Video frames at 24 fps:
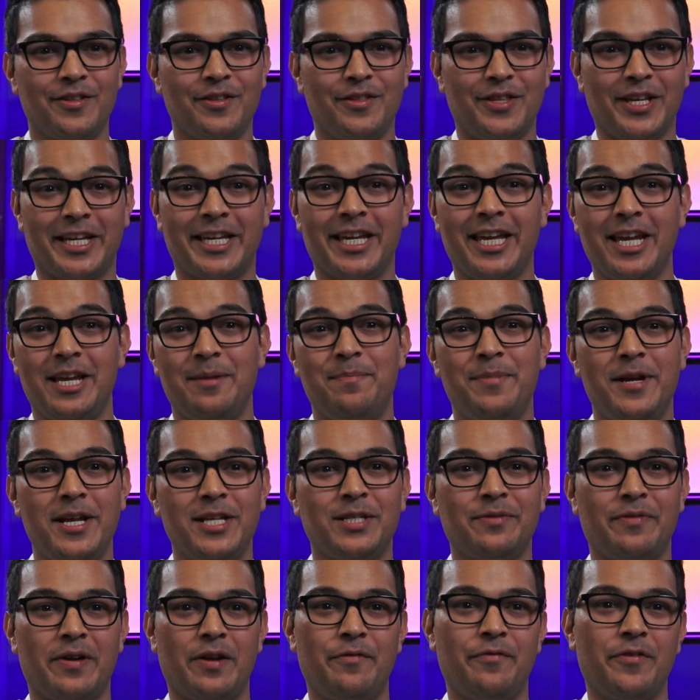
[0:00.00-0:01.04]
The key
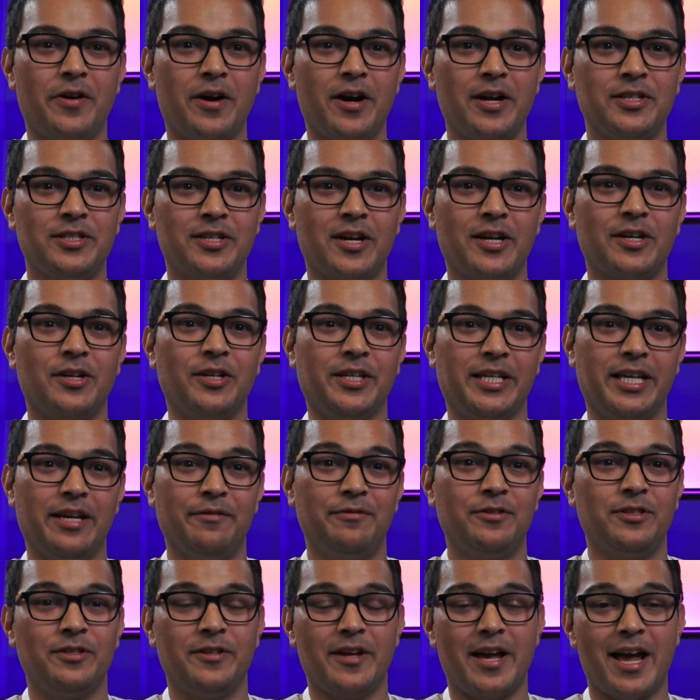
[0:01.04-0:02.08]
piece of advice I could
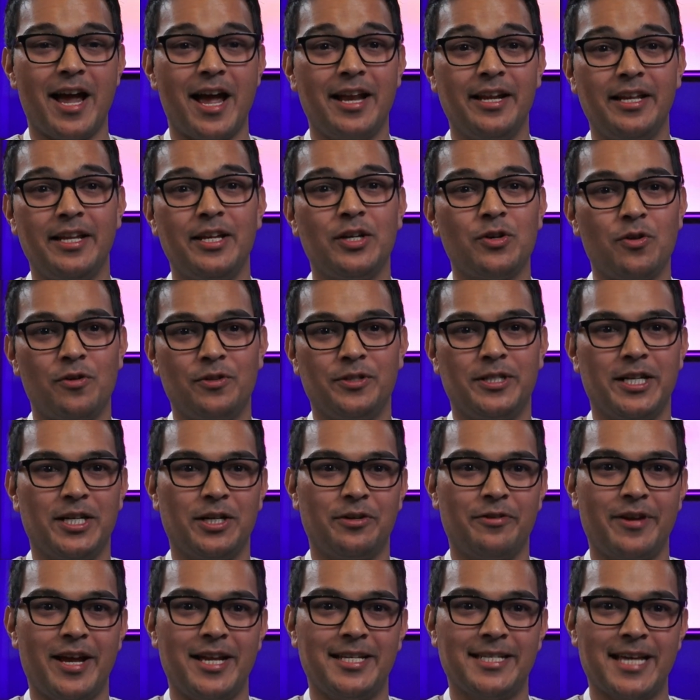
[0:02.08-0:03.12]
give to any content
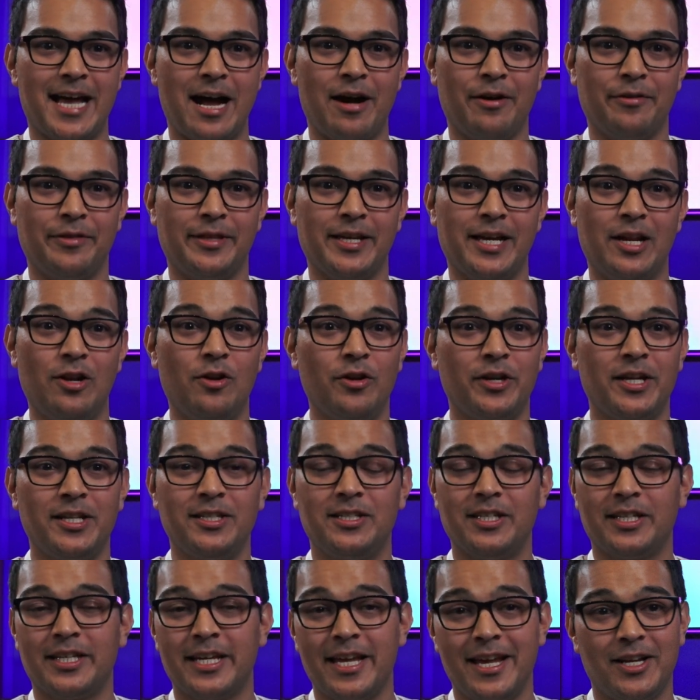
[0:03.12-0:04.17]
creator out there looking
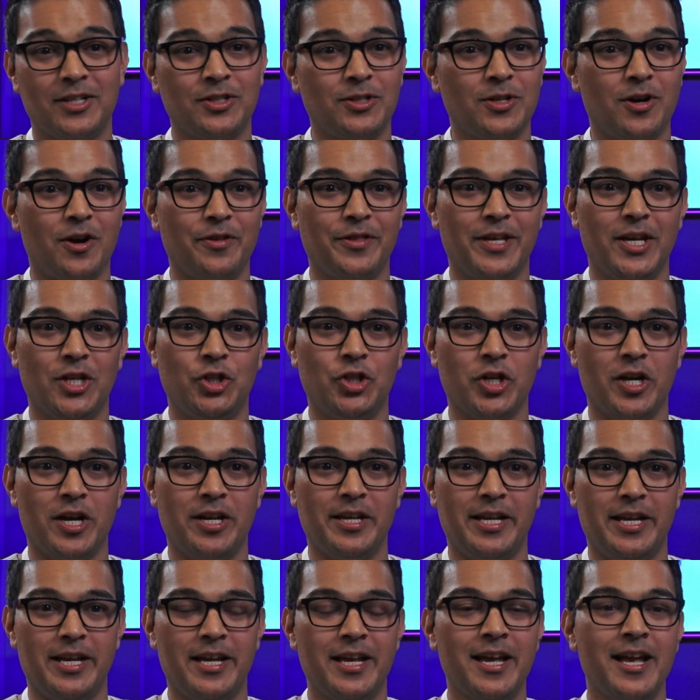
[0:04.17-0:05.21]
to kickstart their
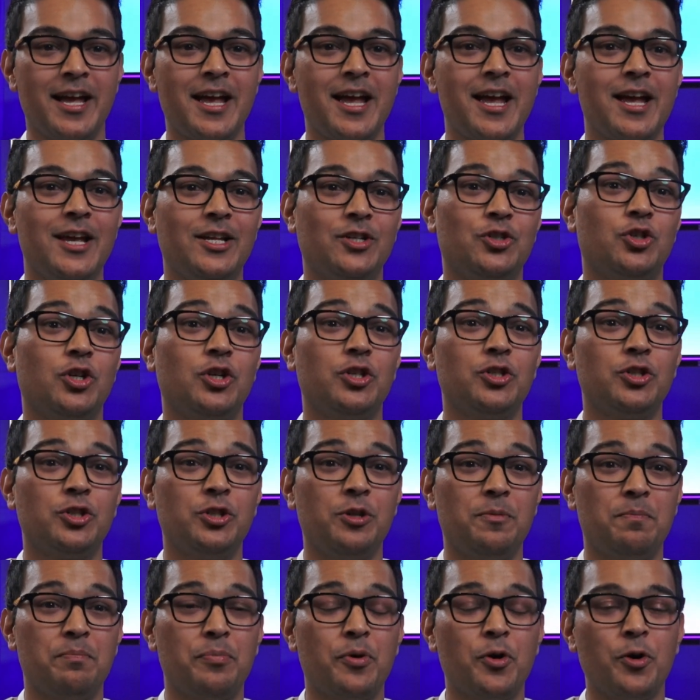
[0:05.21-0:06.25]
journey is just
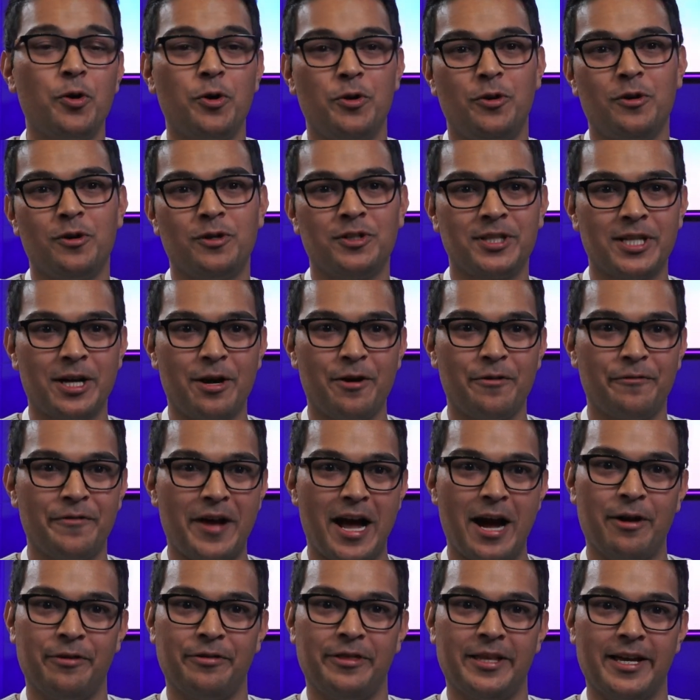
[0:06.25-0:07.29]
to put yourself
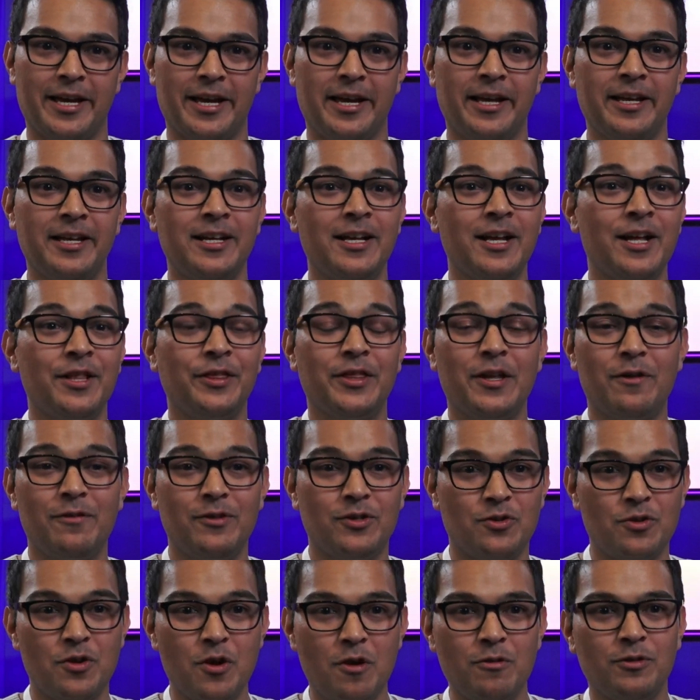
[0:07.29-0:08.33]
out there. There
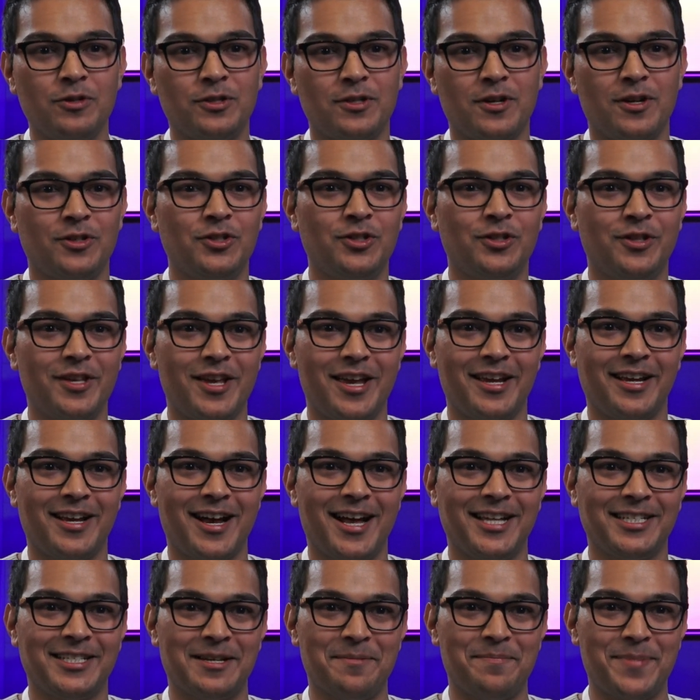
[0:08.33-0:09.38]
is no such thing
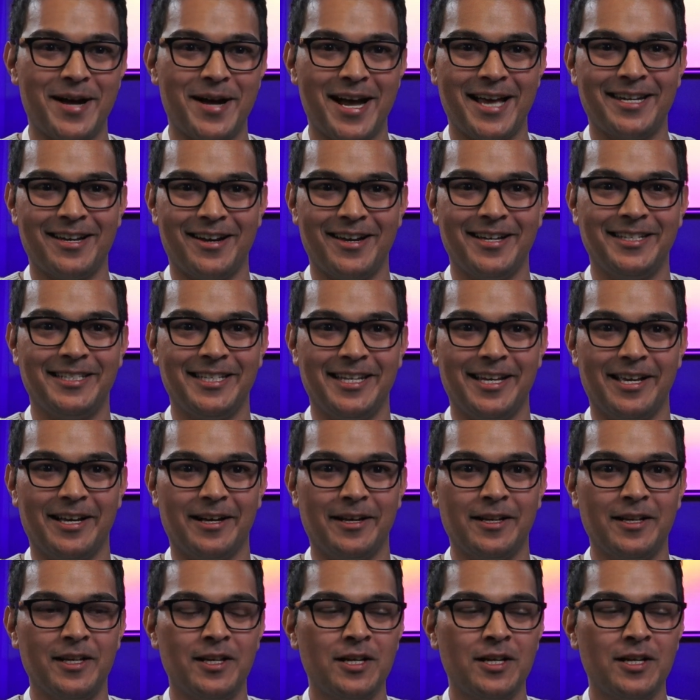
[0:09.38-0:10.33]
as a bad idea.